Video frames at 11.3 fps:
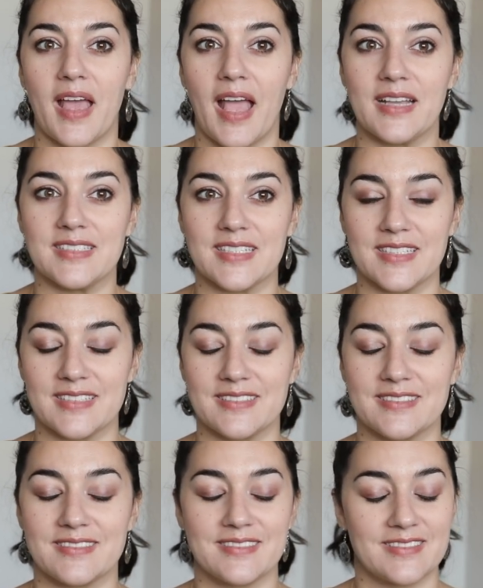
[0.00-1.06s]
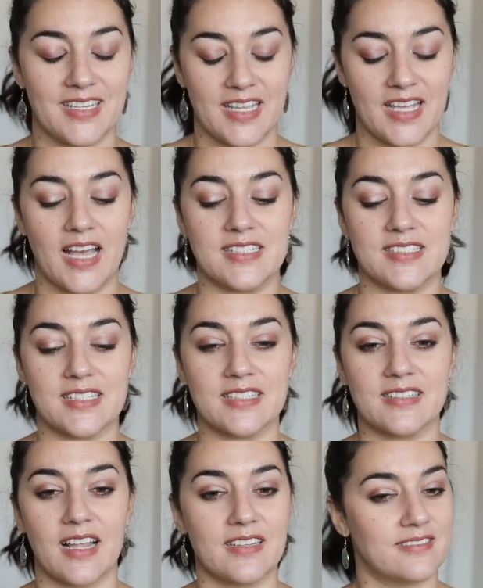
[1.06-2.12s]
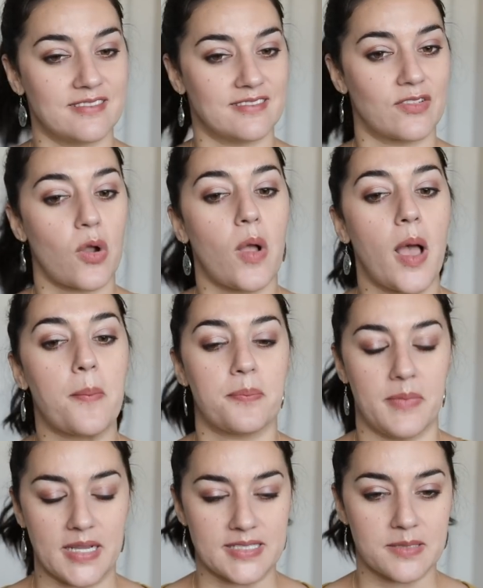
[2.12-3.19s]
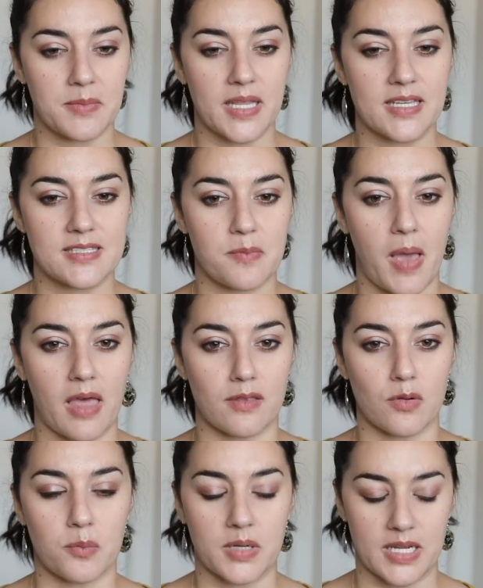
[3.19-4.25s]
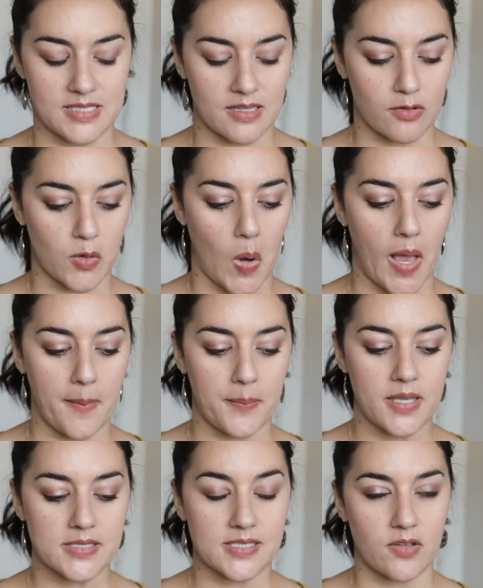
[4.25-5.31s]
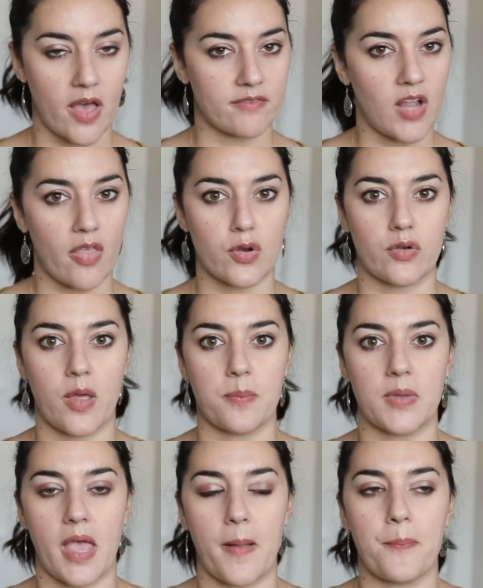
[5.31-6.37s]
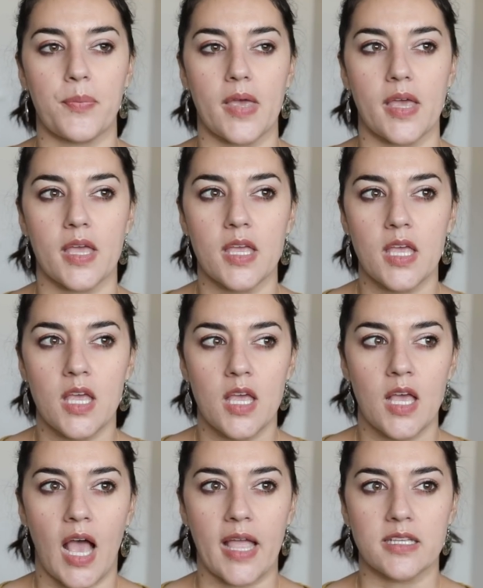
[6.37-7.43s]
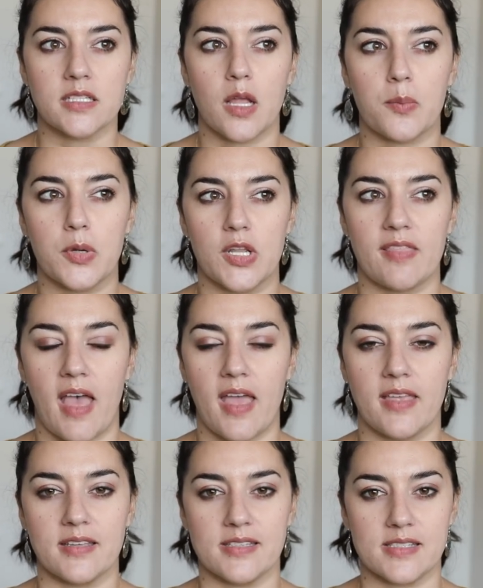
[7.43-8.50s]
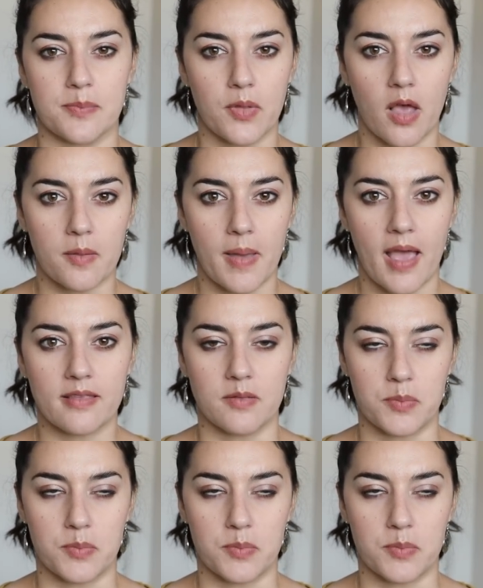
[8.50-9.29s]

but I didn't. I didn't throw up. I did make it to the bathroom, but I didn't throw up. Still have not thrown up yet, but I ended up putting that in a Ziploc bag,